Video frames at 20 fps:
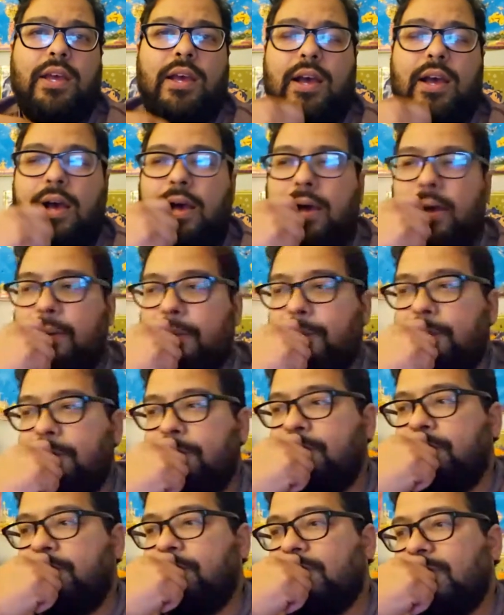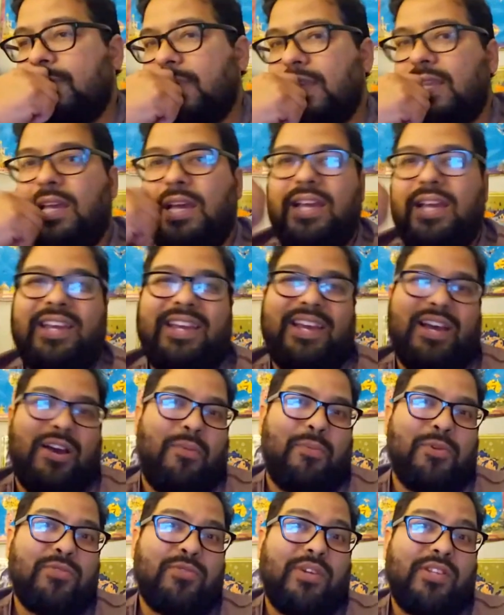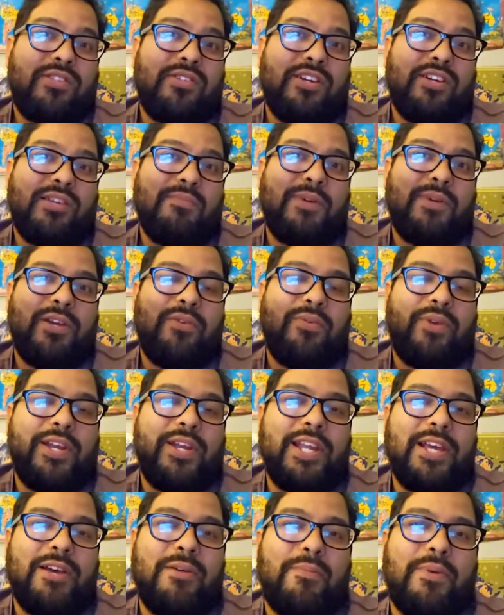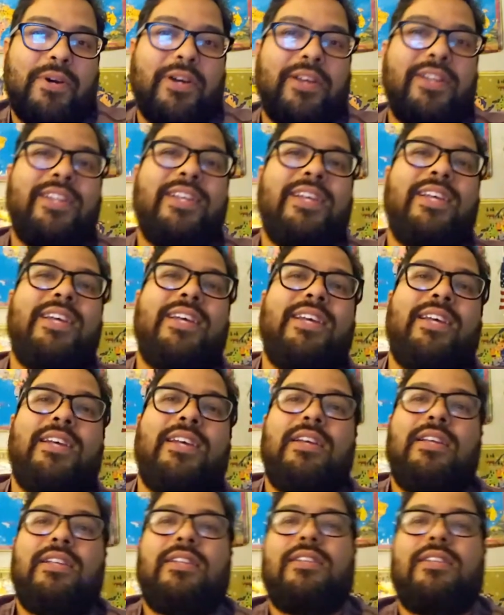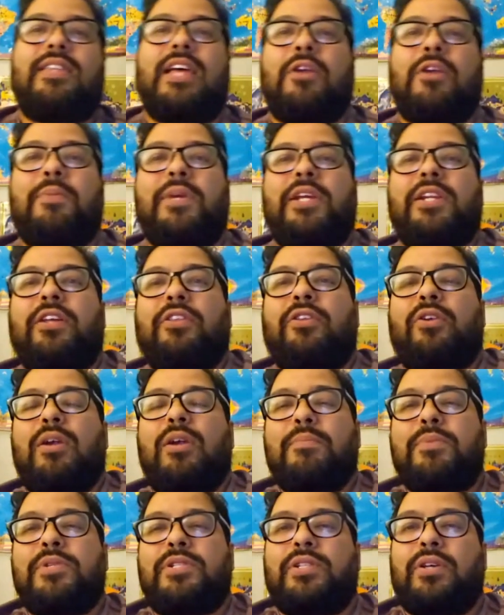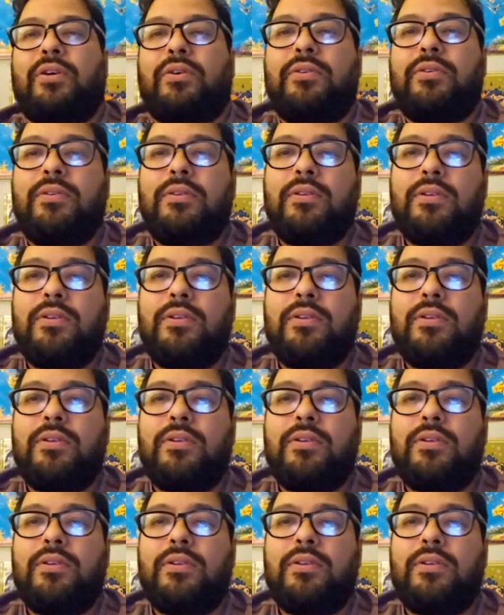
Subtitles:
I almost want to talk about it right now, but that'll be another episode.